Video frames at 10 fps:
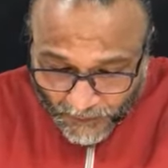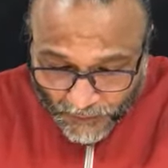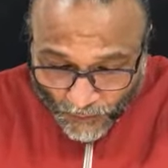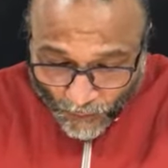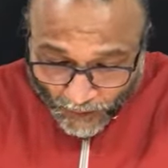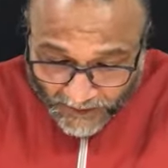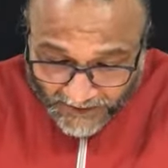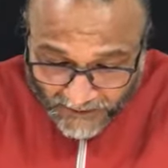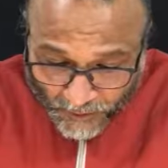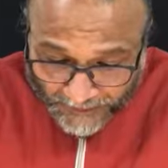So what
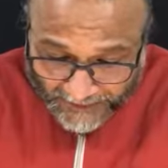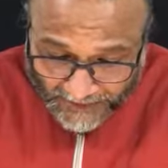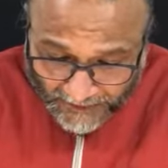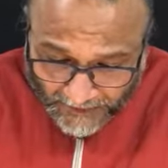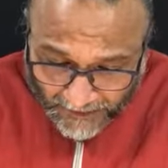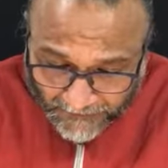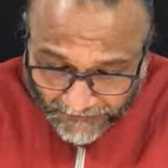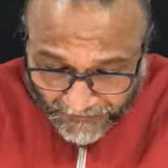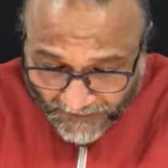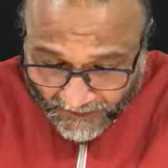has to be done?
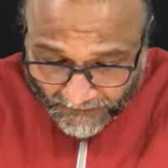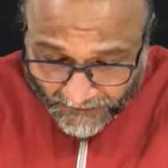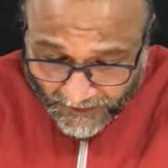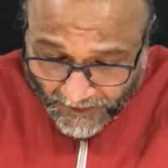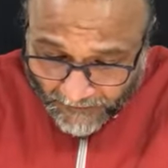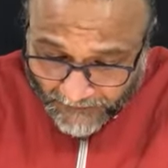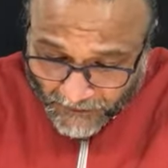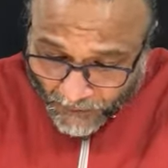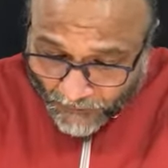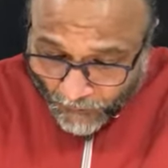We
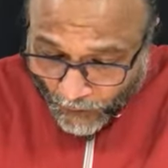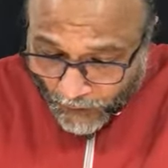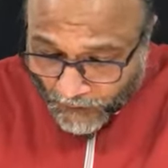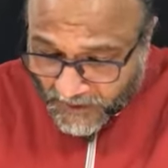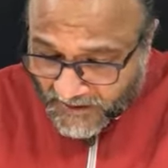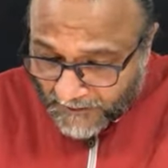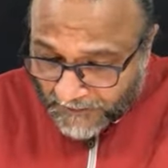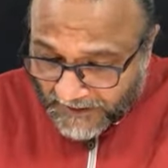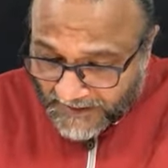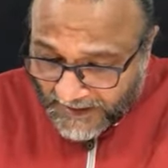should follow the
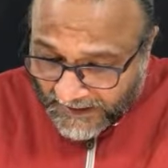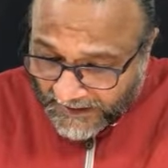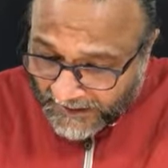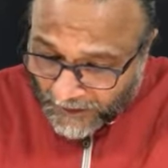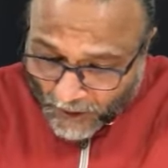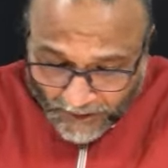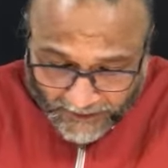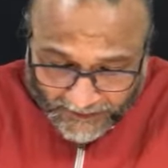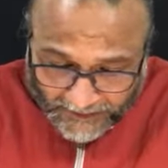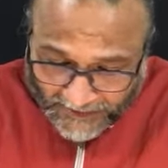sampradaya and
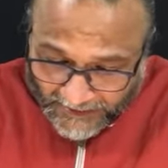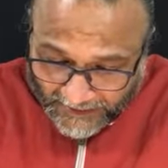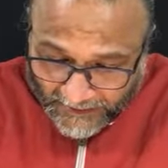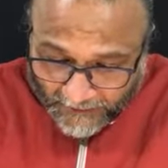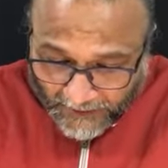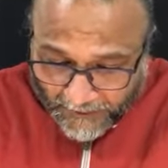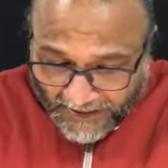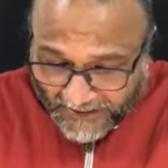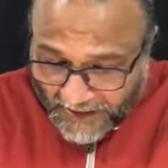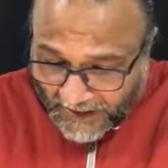not get carried away
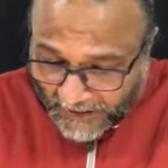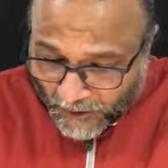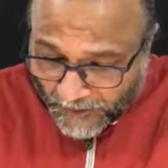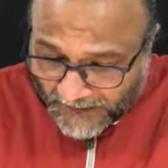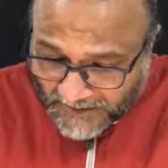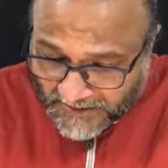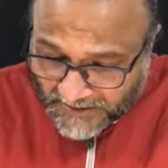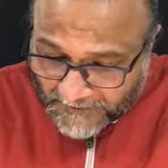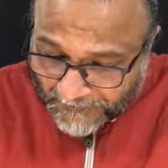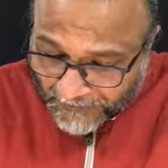by the
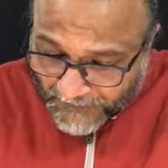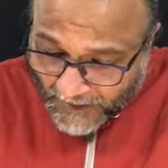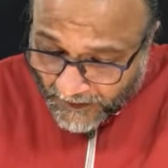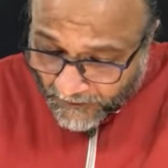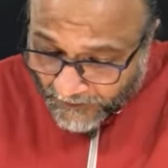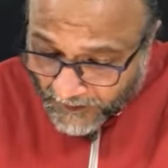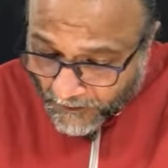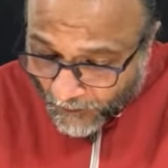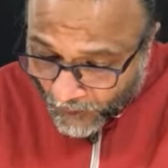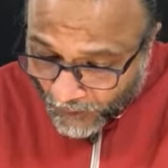arguments with
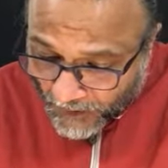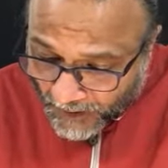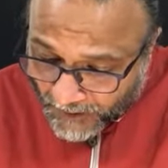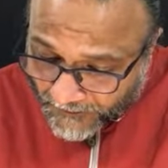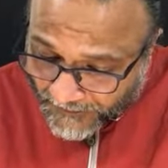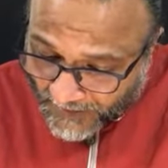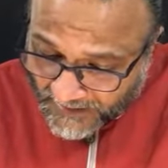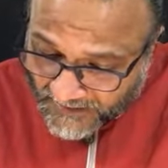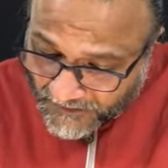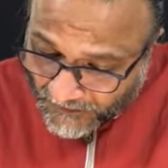mood
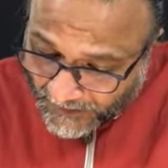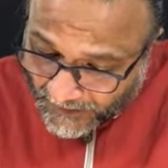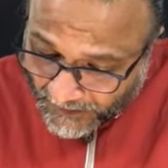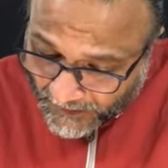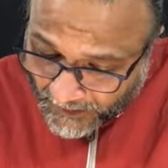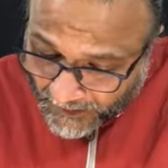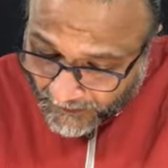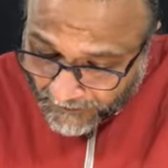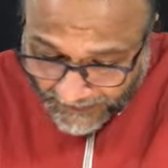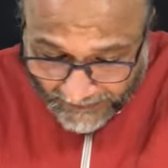as we
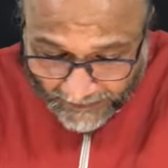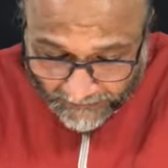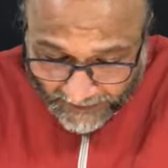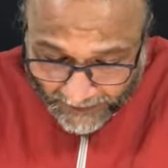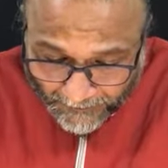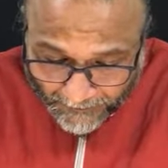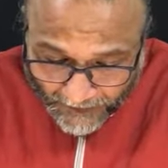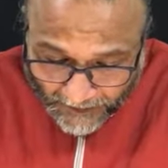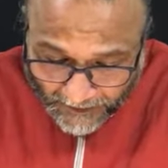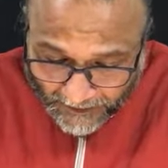may
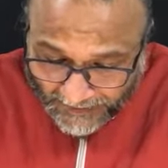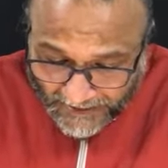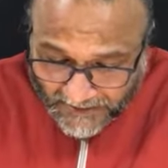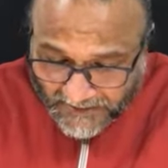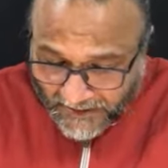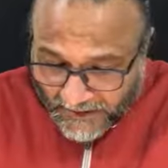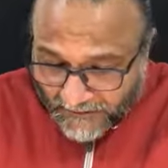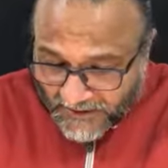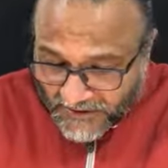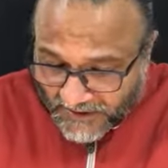develop cracks in
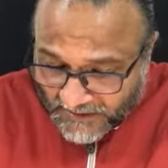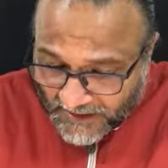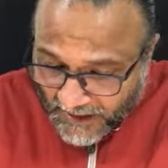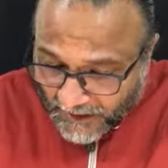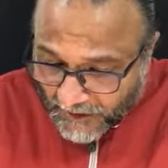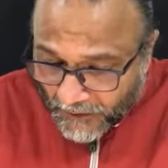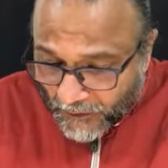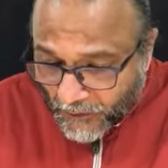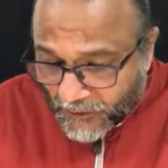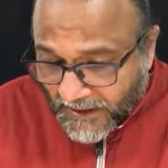our Shraddha
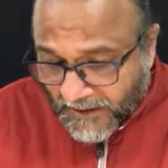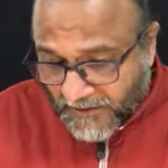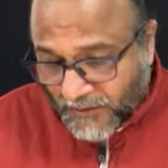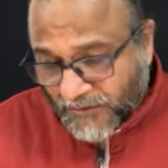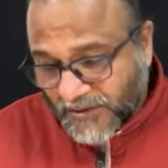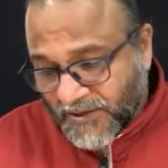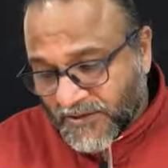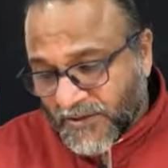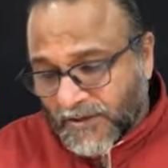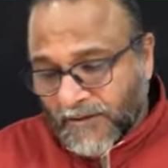due to their
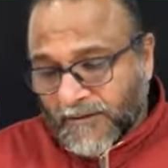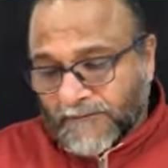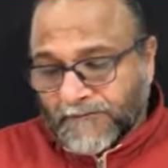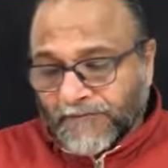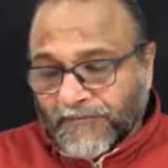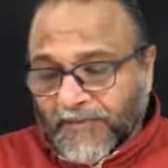association.